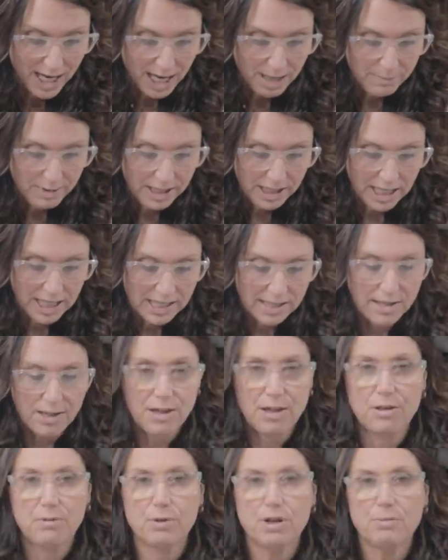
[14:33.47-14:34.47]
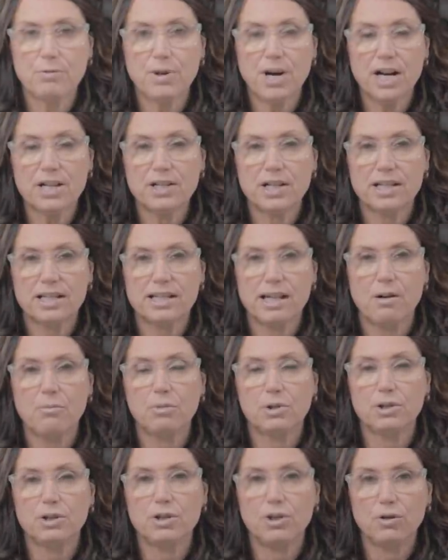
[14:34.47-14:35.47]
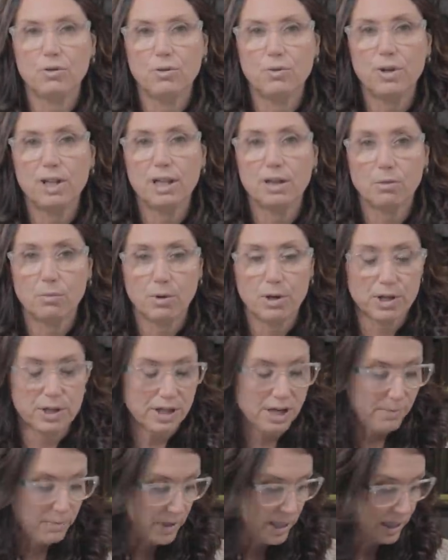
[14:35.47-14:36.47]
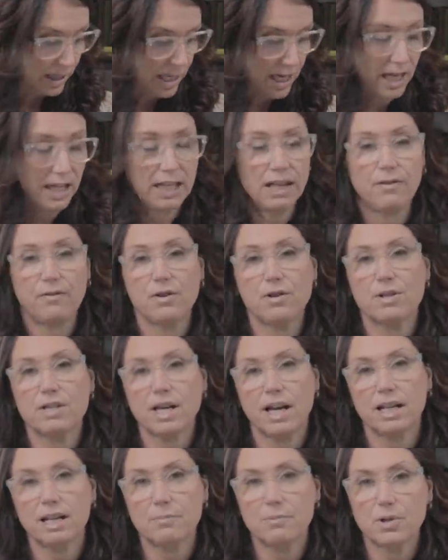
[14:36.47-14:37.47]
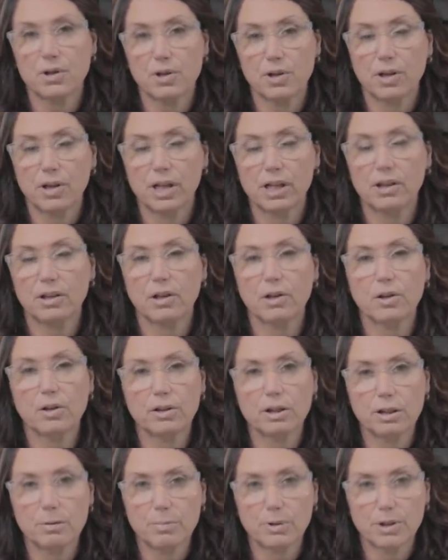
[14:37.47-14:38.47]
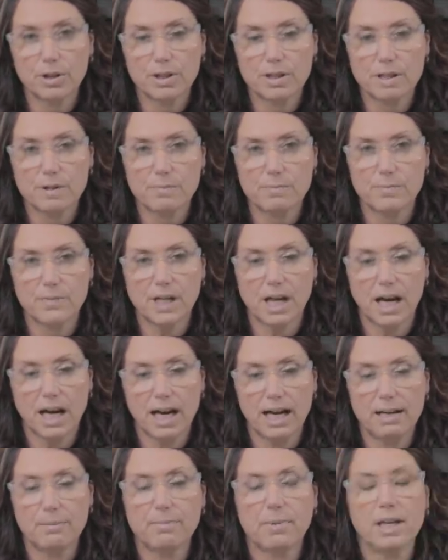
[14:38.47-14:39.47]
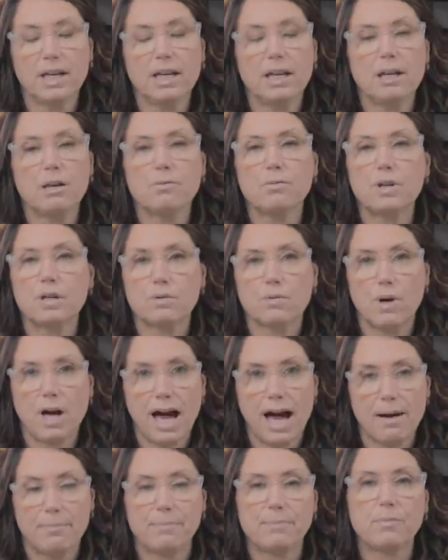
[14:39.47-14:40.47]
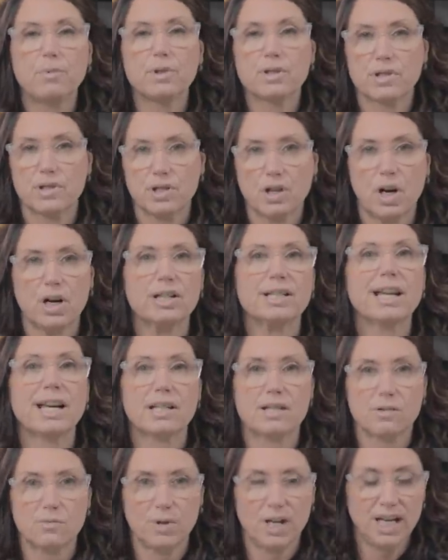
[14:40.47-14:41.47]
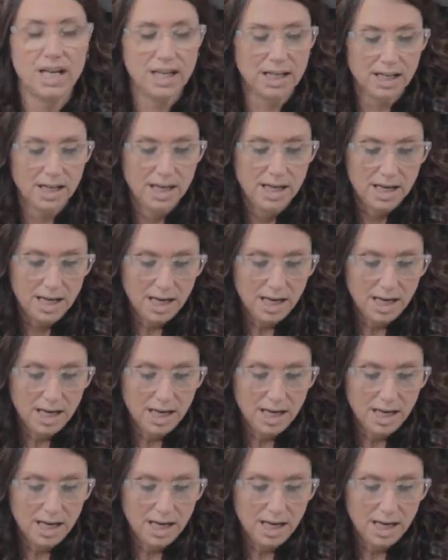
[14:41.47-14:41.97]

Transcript: But these are the three projects that we'll do in the workshop, and then if you sign up during the early birds time, which will start next week,